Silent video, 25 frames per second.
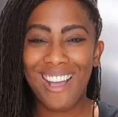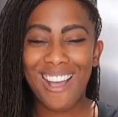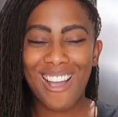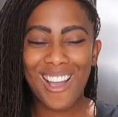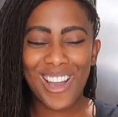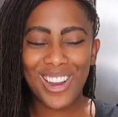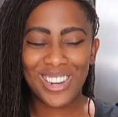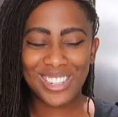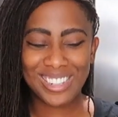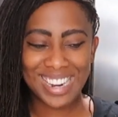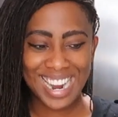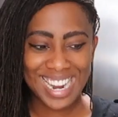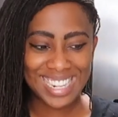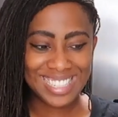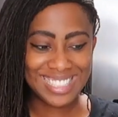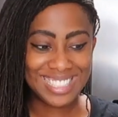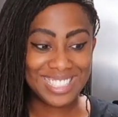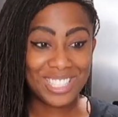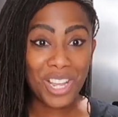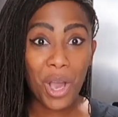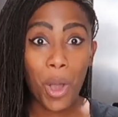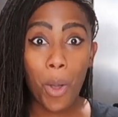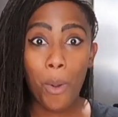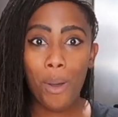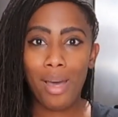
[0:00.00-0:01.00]
All right,
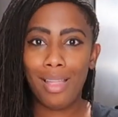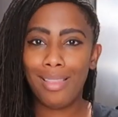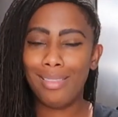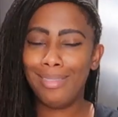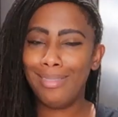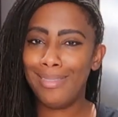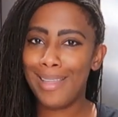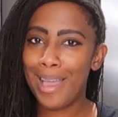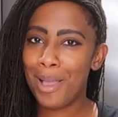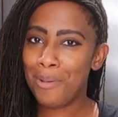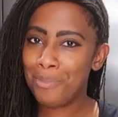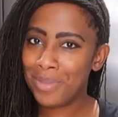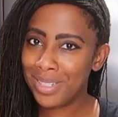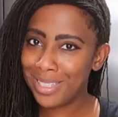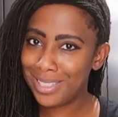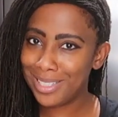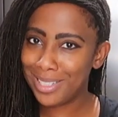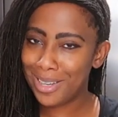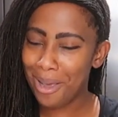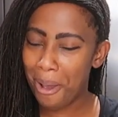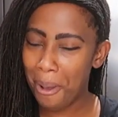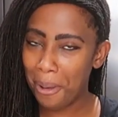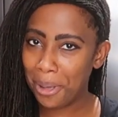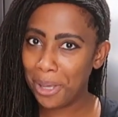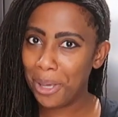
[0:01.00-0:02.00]
so let me
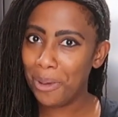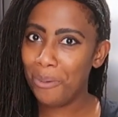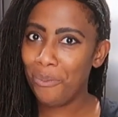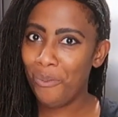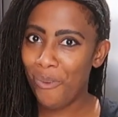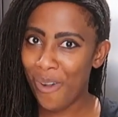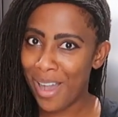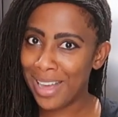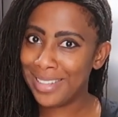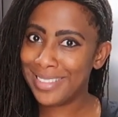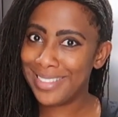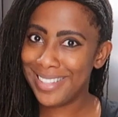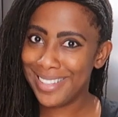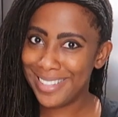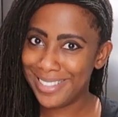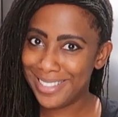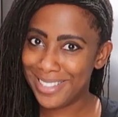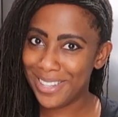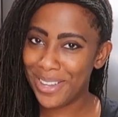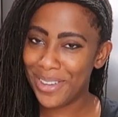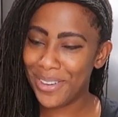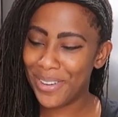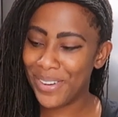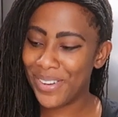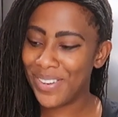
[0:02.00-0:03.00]
show you what to
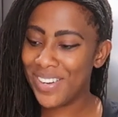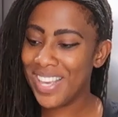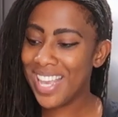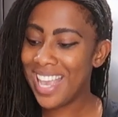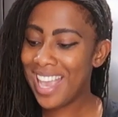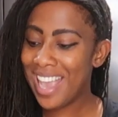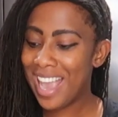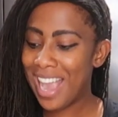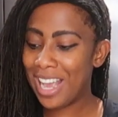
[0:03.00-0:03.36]
do